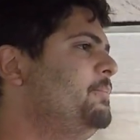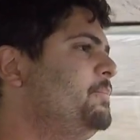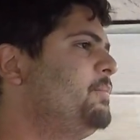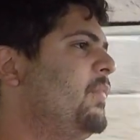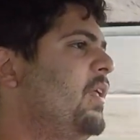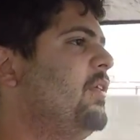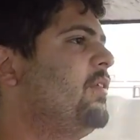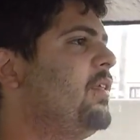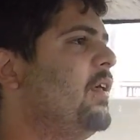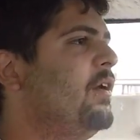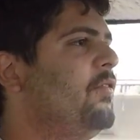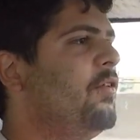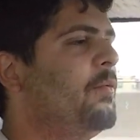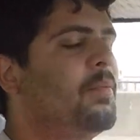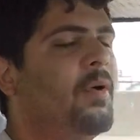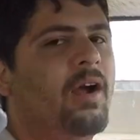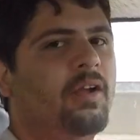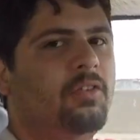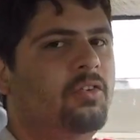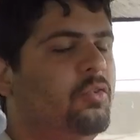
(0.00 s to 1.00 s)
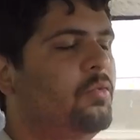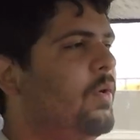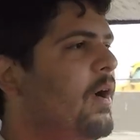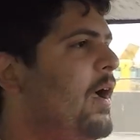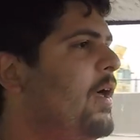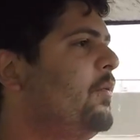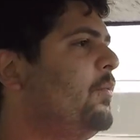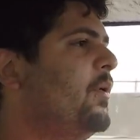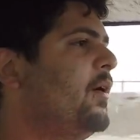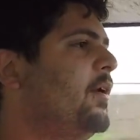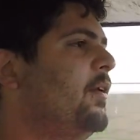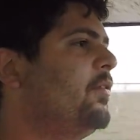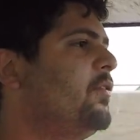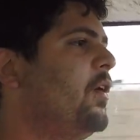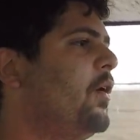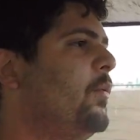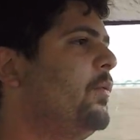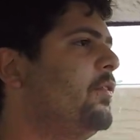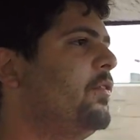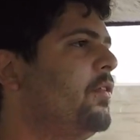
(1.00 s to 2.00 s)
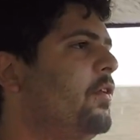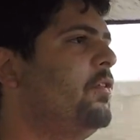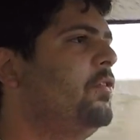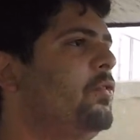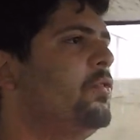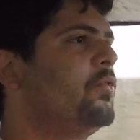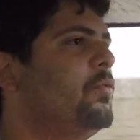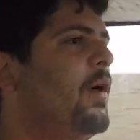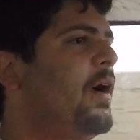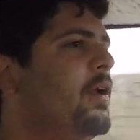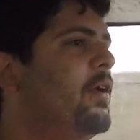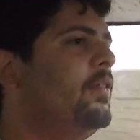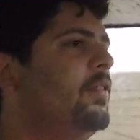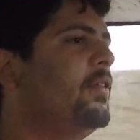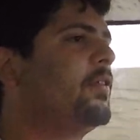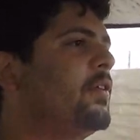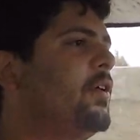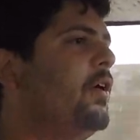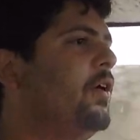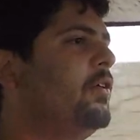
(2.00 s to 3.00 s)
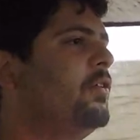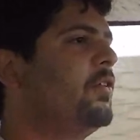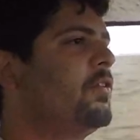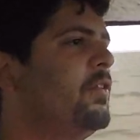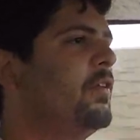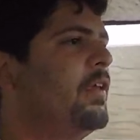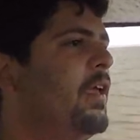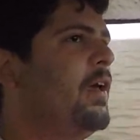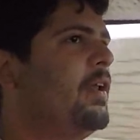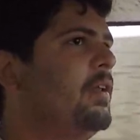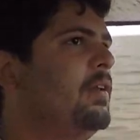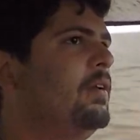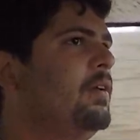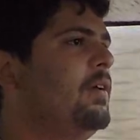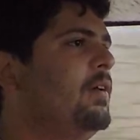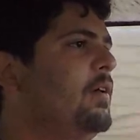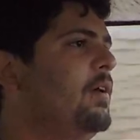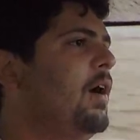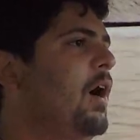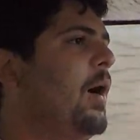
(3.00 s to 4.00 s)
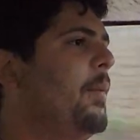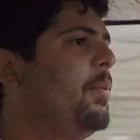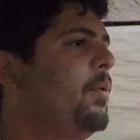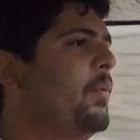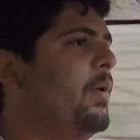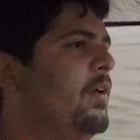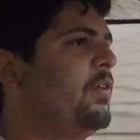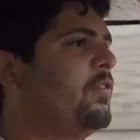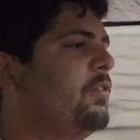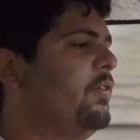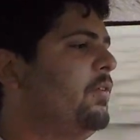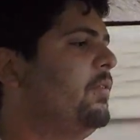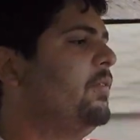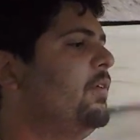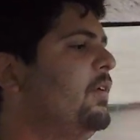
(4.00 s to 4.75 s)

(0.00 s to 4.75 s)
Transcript: Instead of a brand new rad, we're going to start with just a used rad on this car just to get it operational.